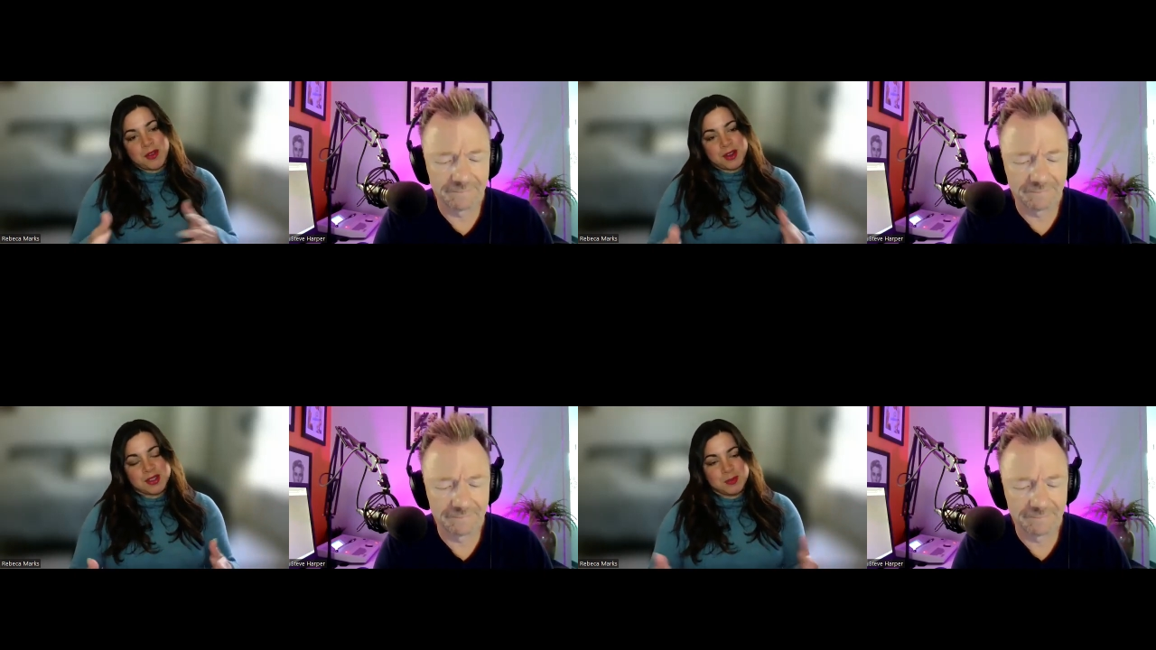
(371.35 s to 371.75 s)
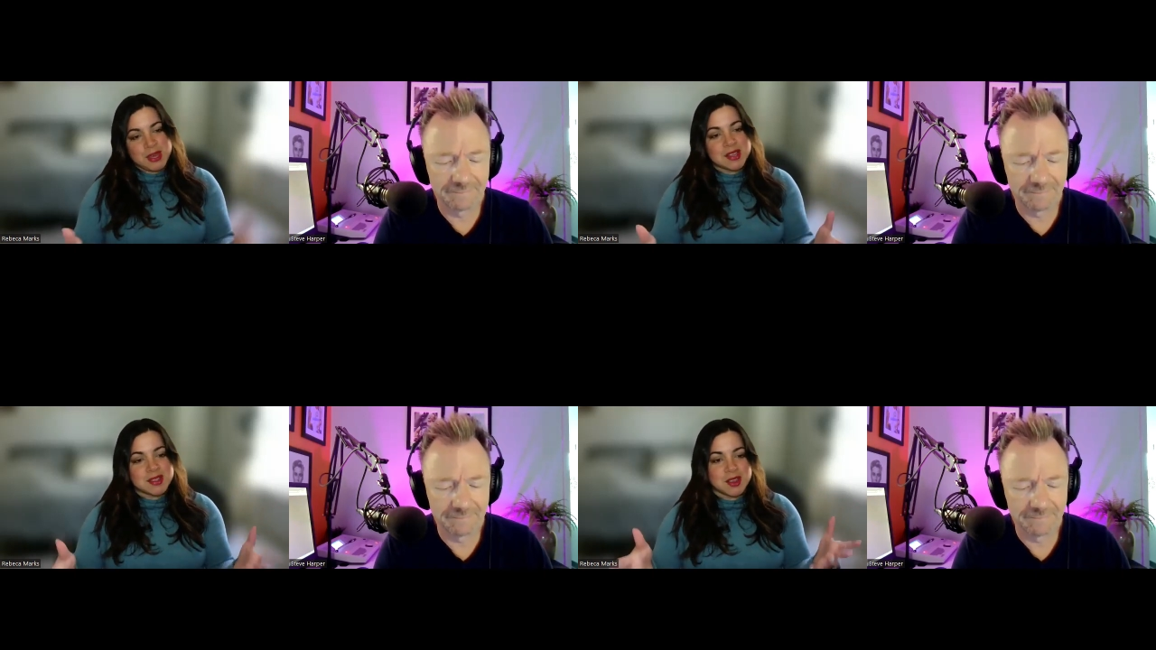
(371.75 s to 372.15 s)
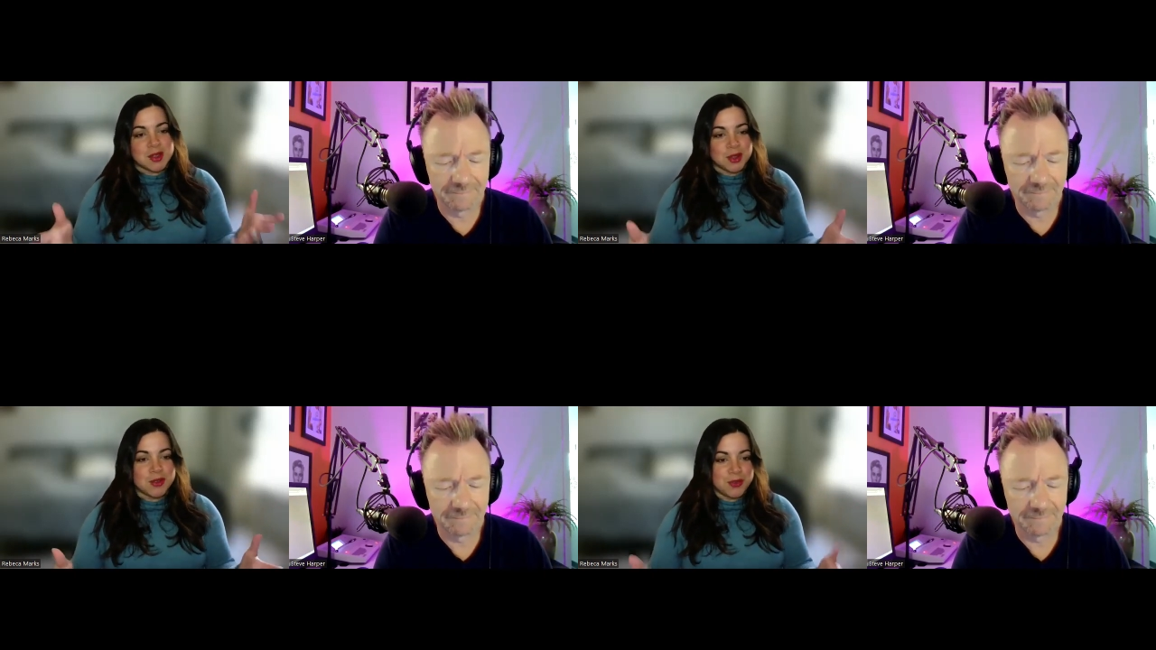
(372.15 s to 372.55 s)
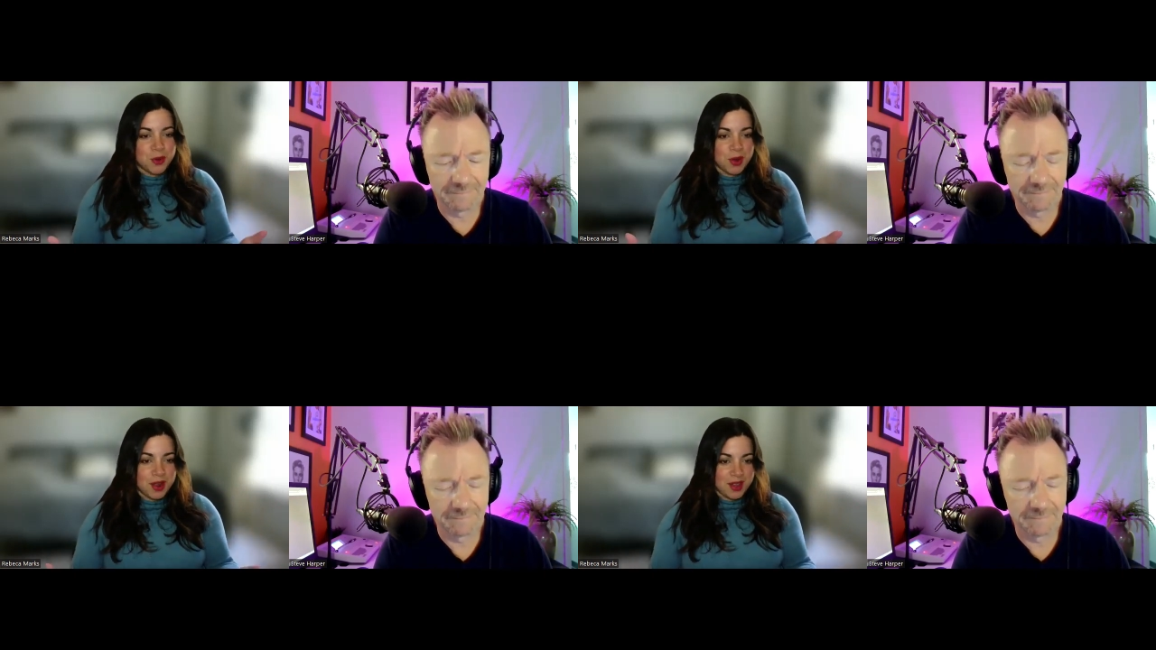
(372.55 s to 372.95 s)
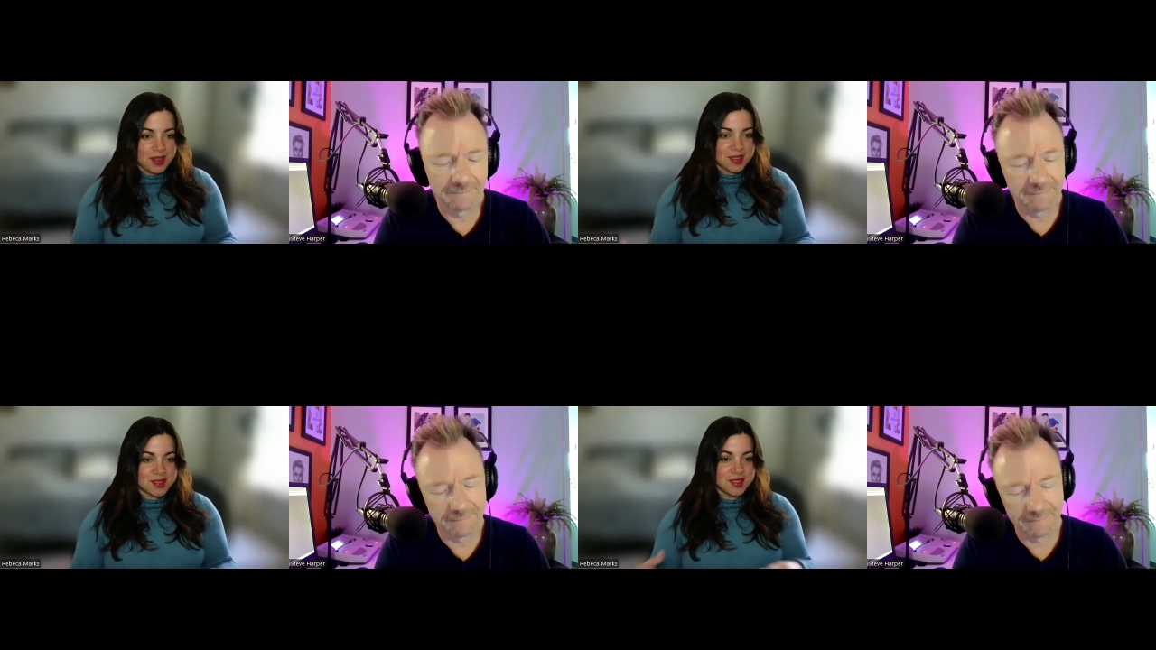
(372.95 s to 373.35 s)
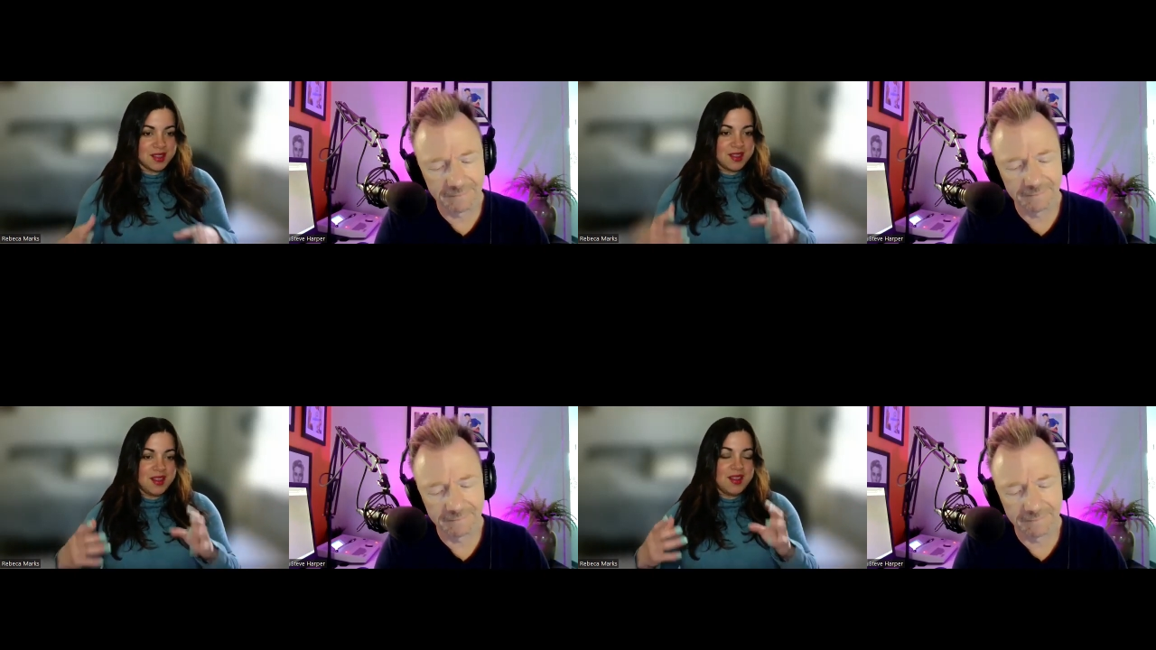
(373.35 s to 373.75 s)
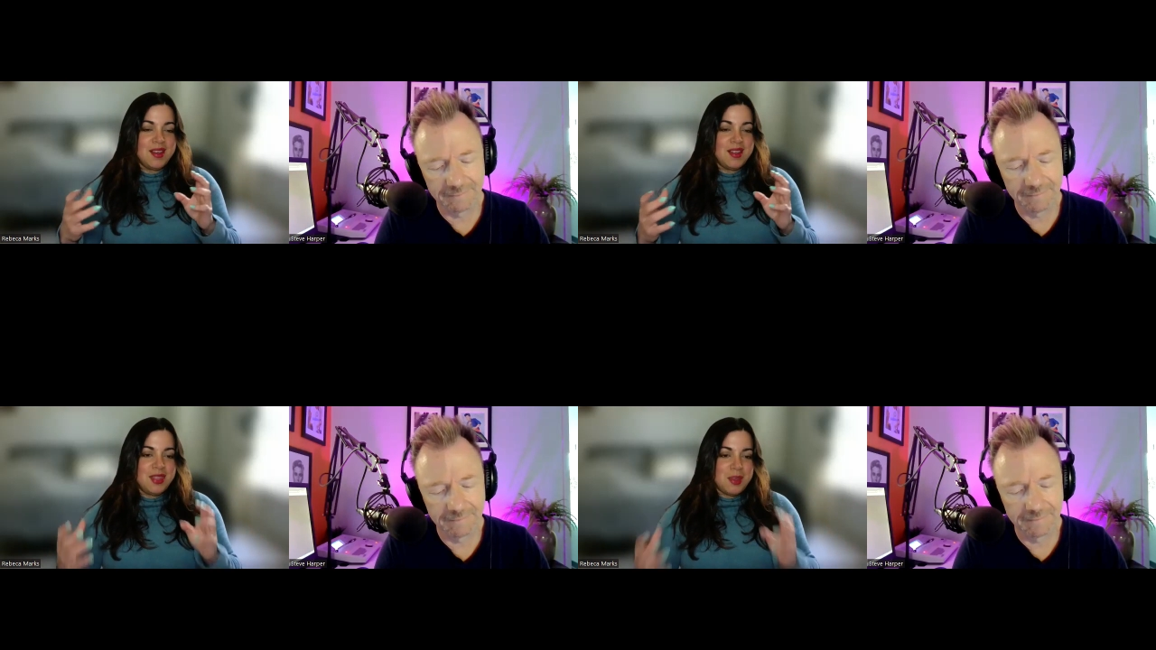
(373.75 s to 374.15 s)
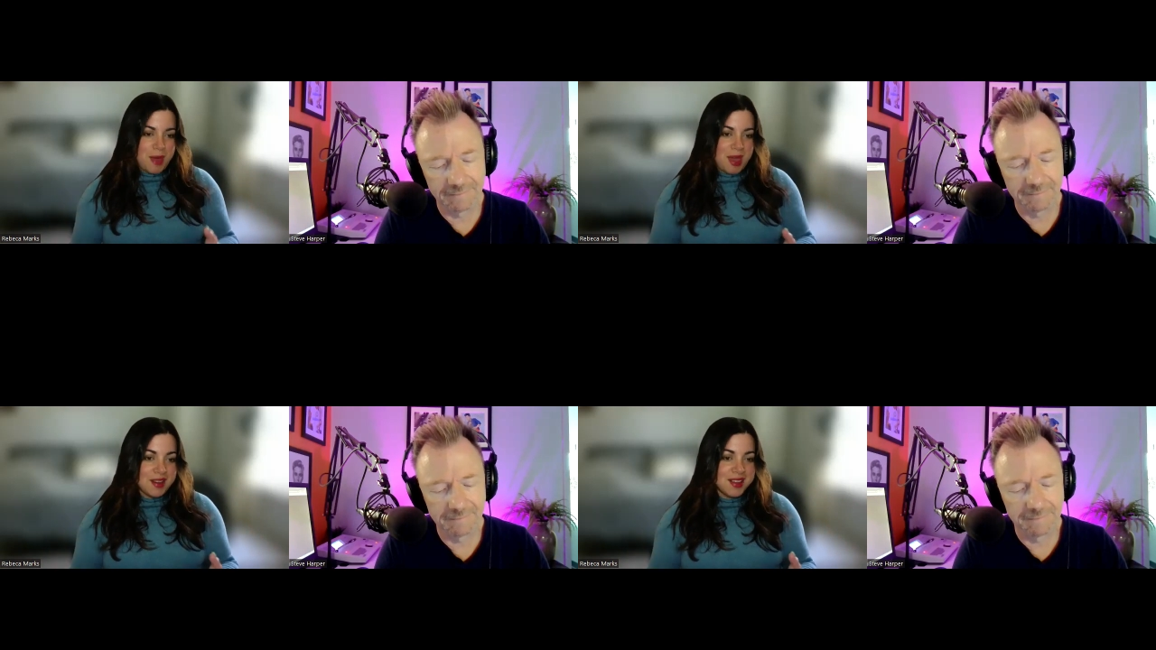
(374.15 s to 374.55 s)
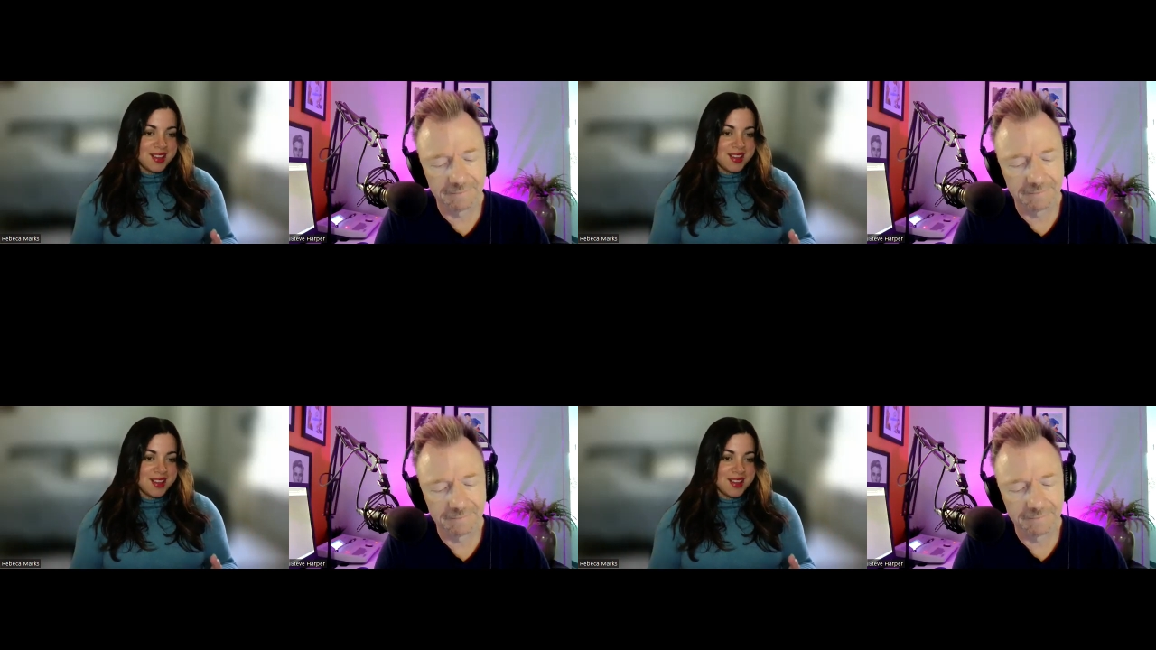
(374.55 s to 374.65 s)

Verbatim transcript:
Speaker 1: first piece that you look for is the bed.